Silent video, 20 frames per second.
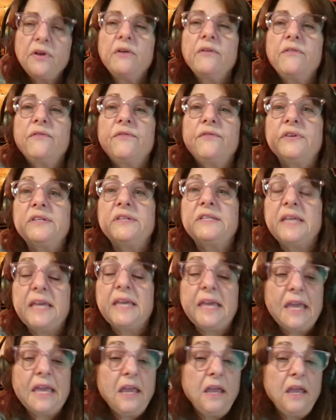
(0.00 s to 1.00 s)

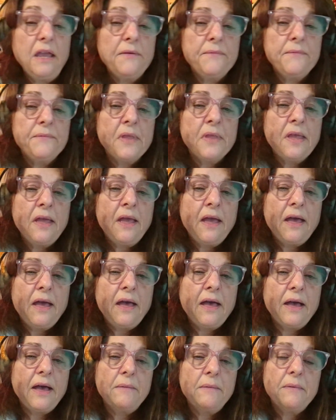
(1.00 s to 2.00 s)
fatigue,
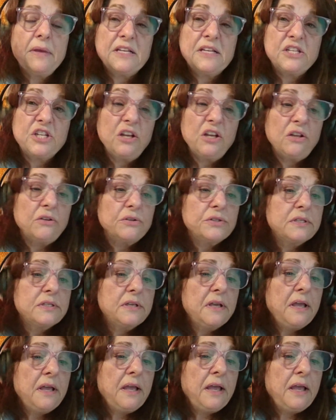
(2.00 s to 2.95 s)
and chills.